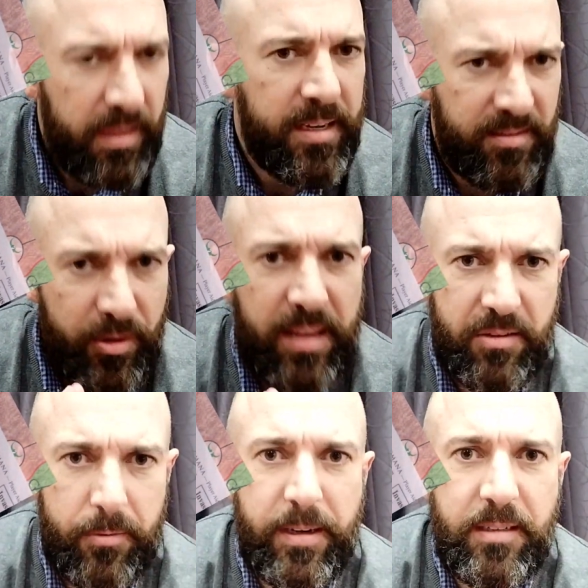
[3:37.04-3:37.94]
it's not as
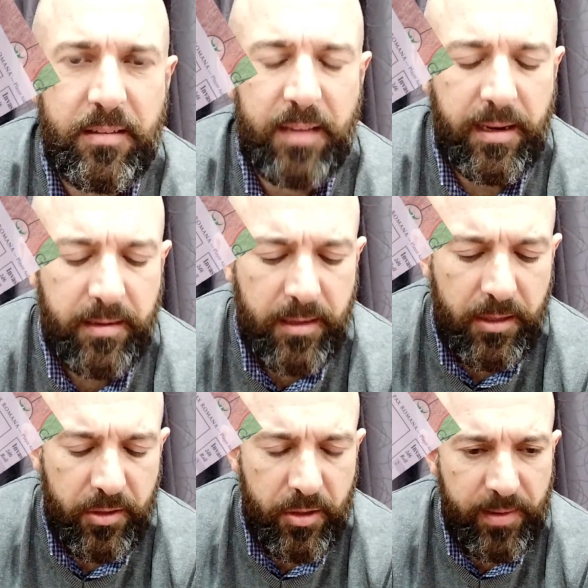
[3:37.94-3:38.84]
direct as that.
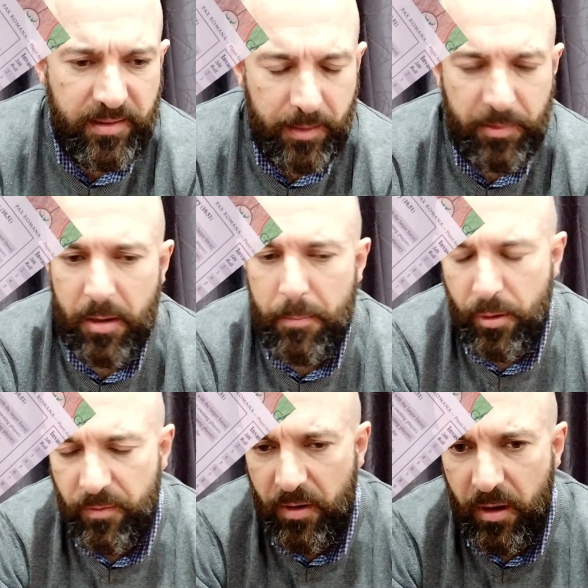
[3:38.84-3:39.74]
You basically apply
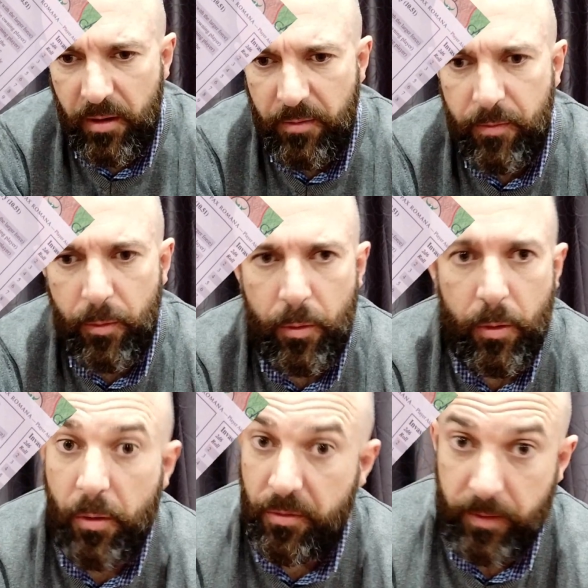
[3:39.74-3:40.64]
modifiers
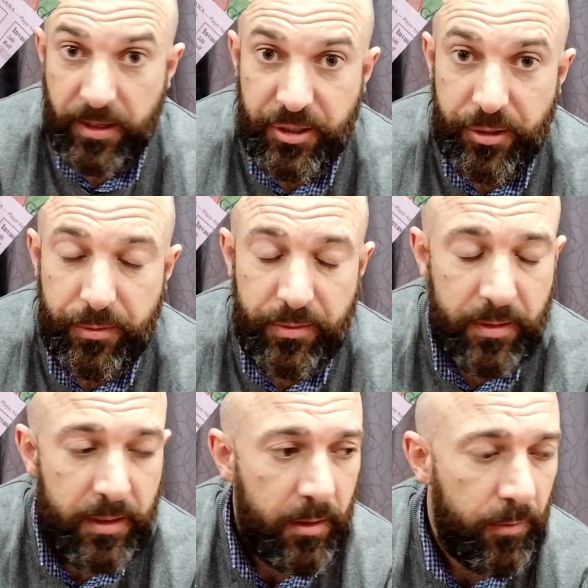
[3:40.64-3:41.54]
for odds ratios,
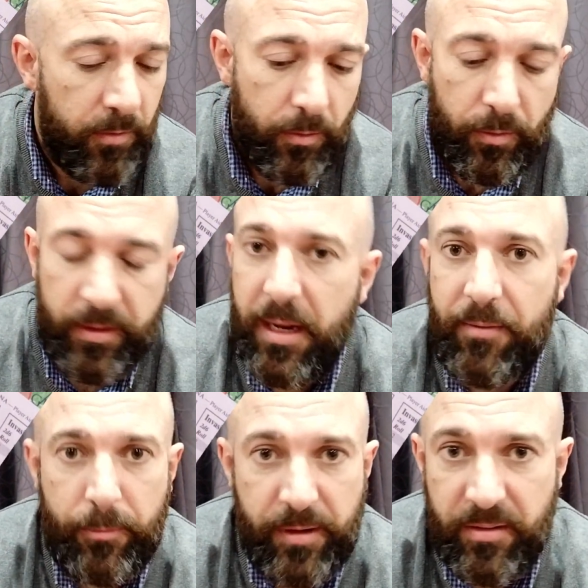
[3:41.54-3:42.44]
for
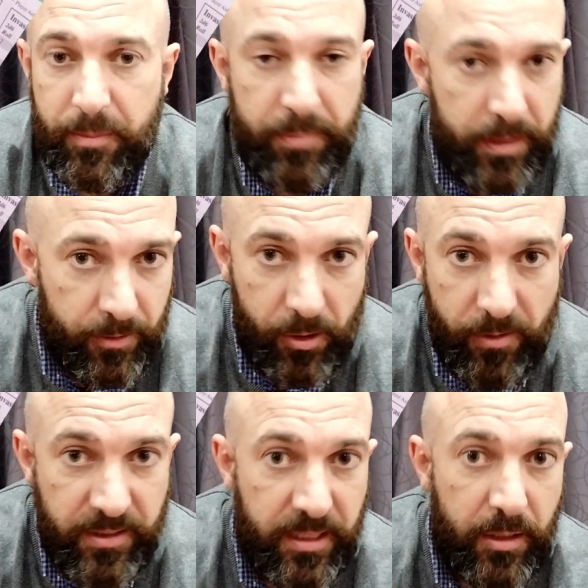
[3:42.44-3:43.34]
cavalry
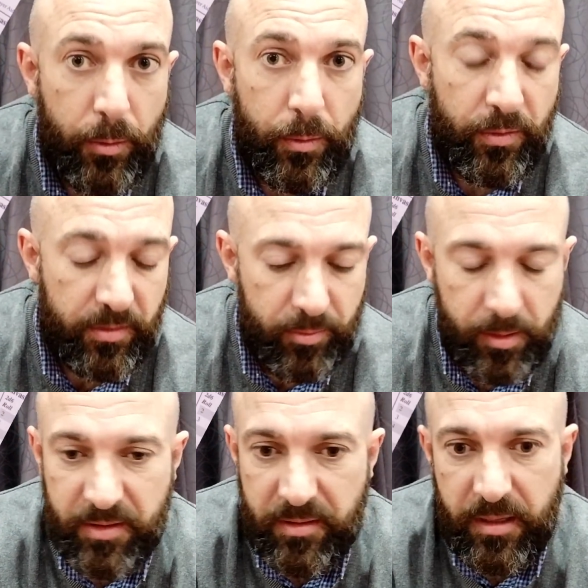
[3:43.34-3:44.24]
superiority or
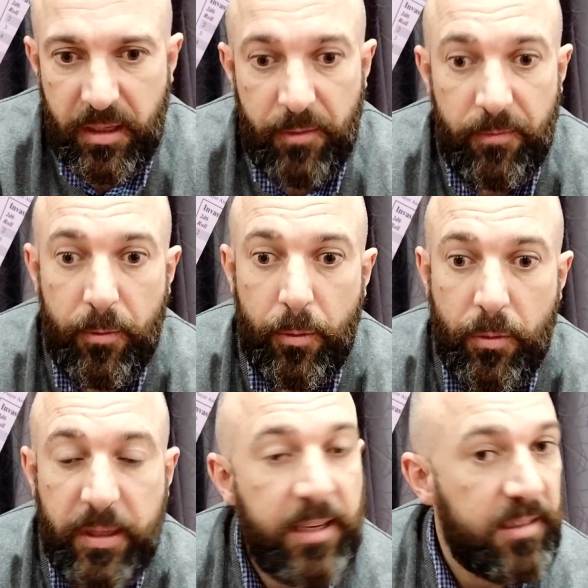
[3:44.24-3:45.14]
supremacy, for
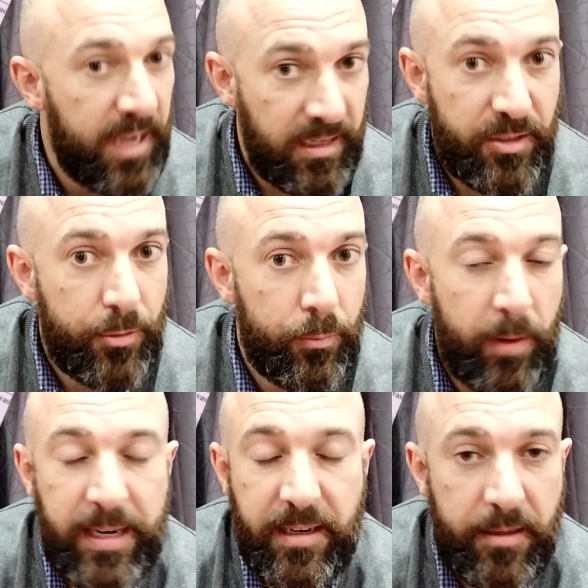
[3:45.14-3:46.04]
leader tactical
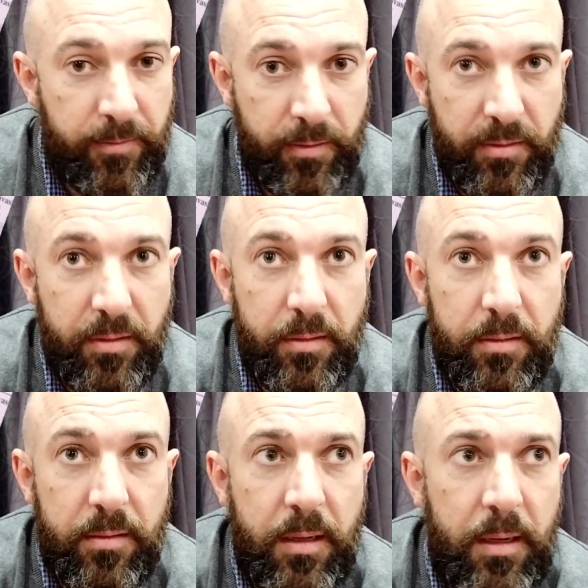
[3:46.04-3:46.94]
rating
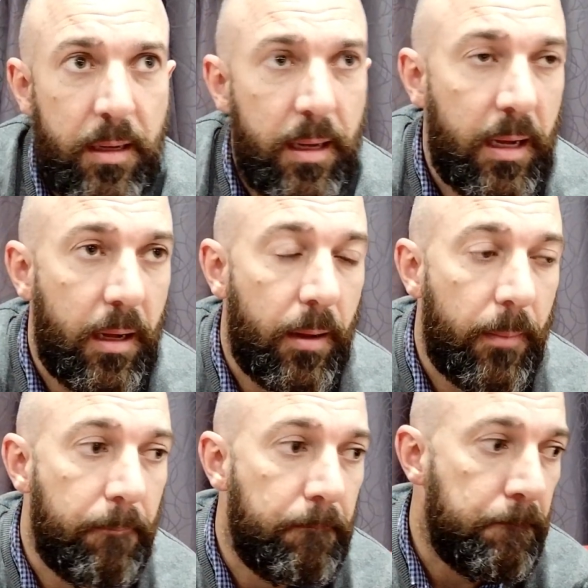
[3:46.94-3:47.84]
differences,
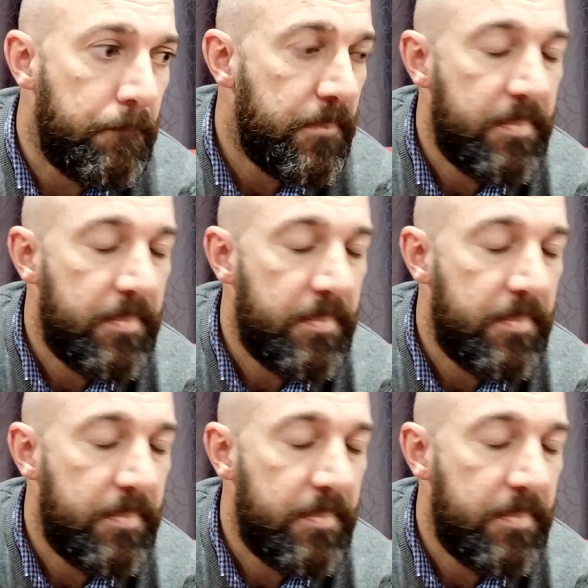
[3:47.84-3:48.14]
and